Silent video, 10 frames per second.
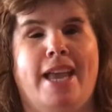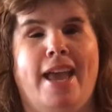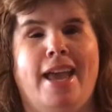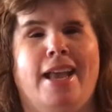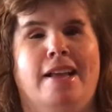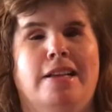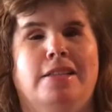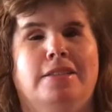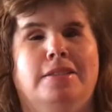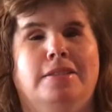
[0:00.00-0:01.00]
Yay!
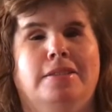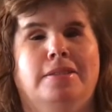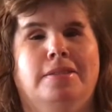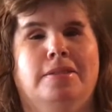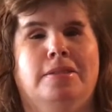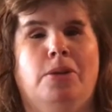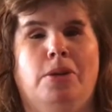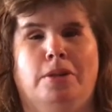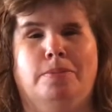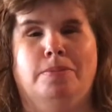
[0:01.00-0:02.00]

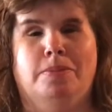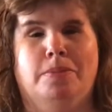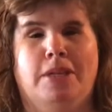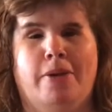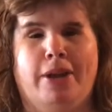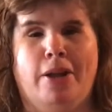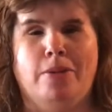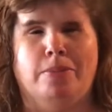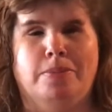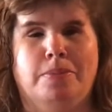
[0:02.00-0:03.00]
Cool. Here we go.